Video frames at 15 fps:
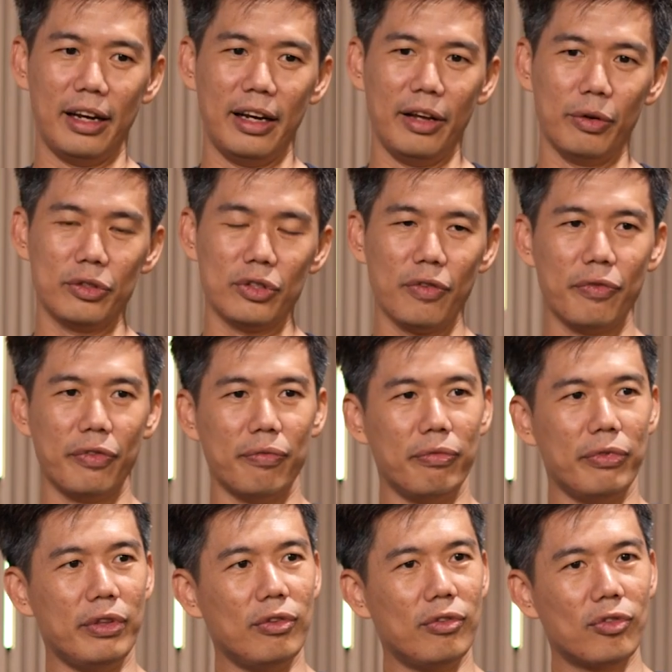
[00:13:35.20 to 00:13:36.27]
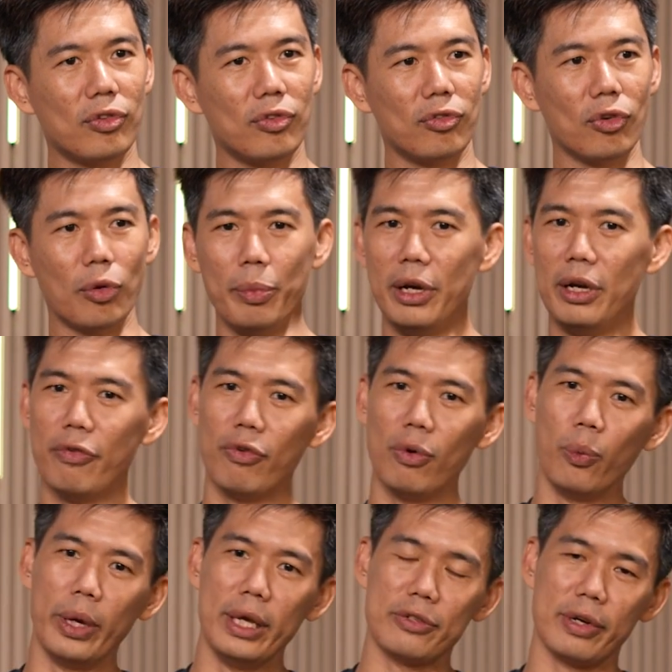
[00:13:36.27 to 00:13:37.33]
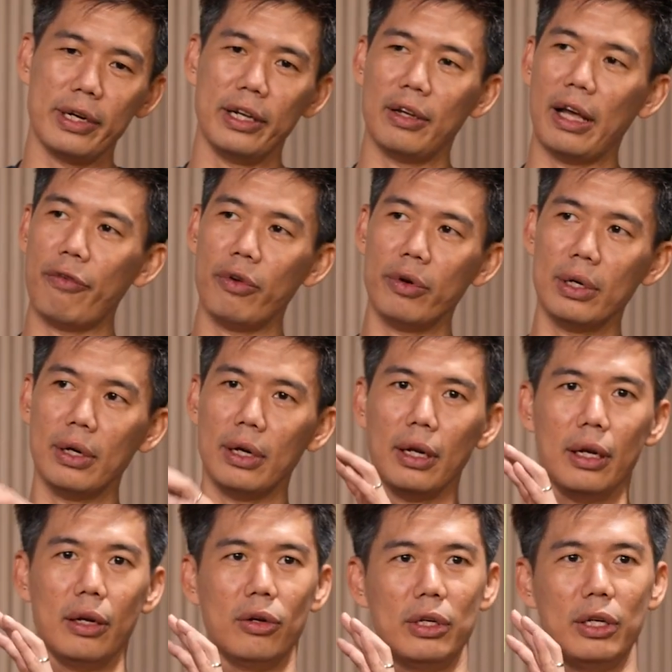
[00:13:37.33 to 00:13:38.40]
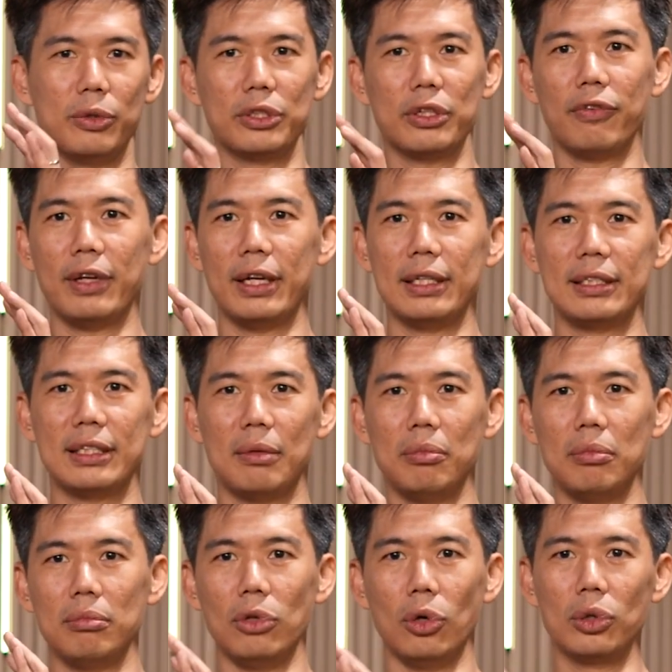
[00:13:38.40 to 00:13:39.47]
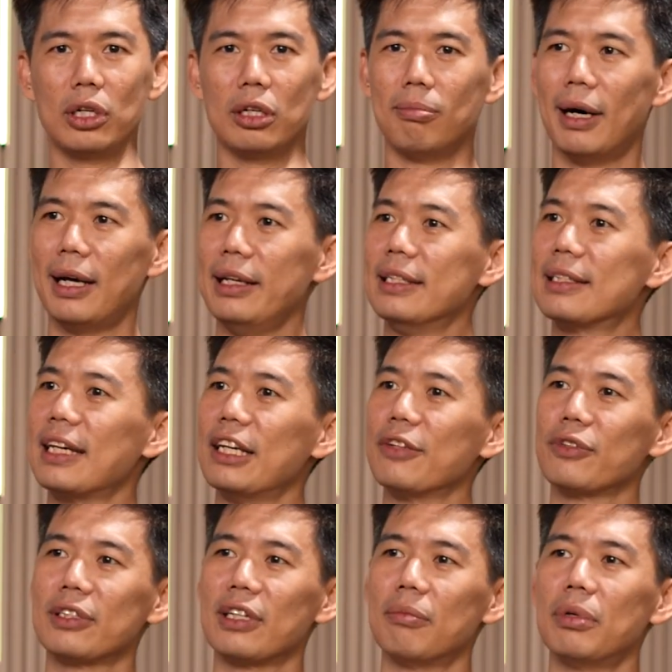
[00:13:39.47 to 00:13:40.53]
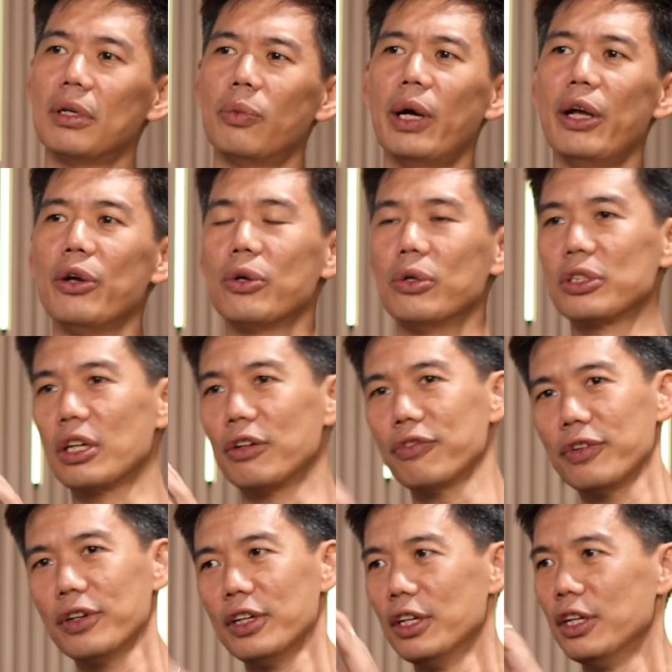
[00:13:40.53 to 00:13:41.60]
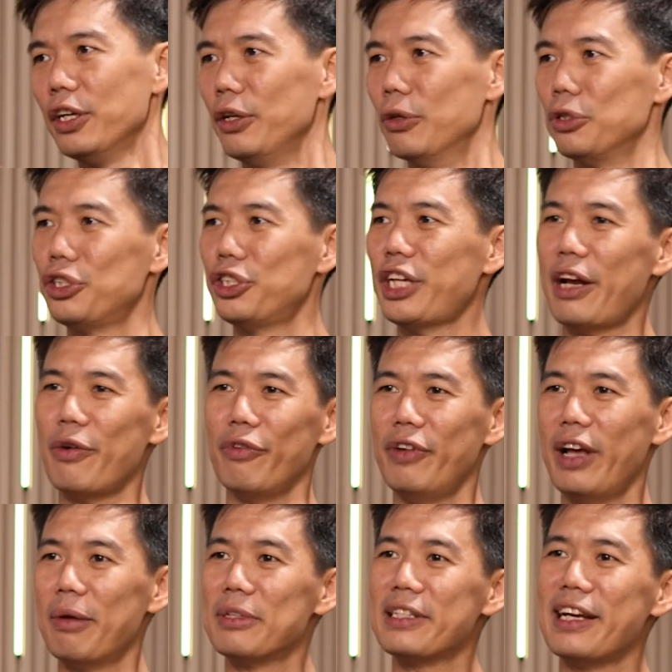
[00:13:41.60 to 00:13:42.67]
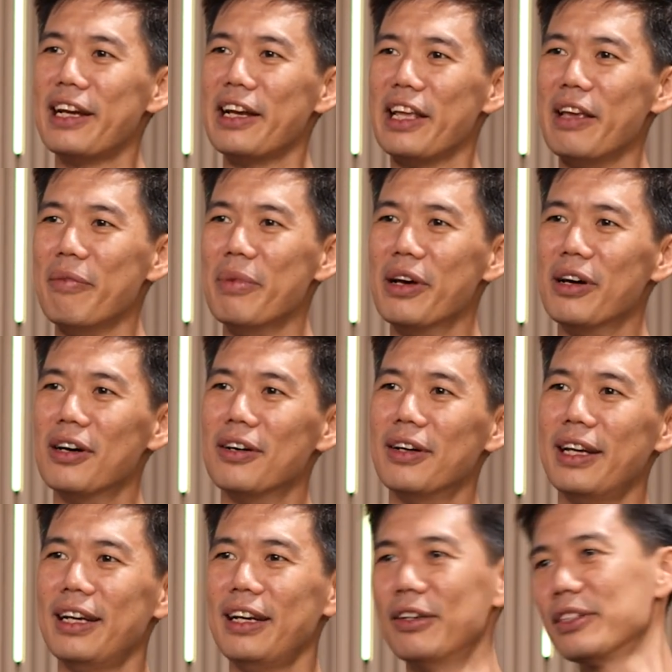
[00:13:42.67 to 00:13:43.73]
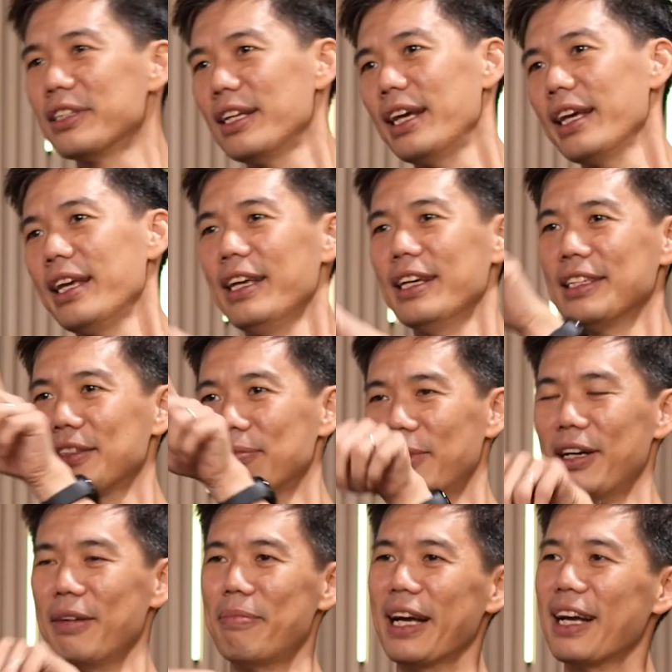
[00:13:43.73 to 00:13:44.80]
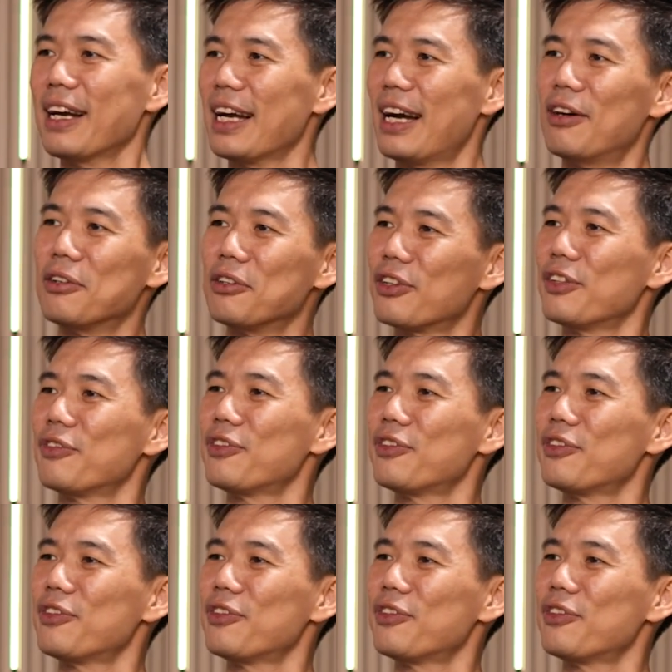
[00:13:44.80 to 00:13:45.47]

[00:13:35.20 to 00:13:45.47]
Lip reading: and there was sort of so many different ways, right? There was sort of like some local Bali sites, for example, where you could sort of, chat with them, send an email, and then they'll say like, here's my bank account,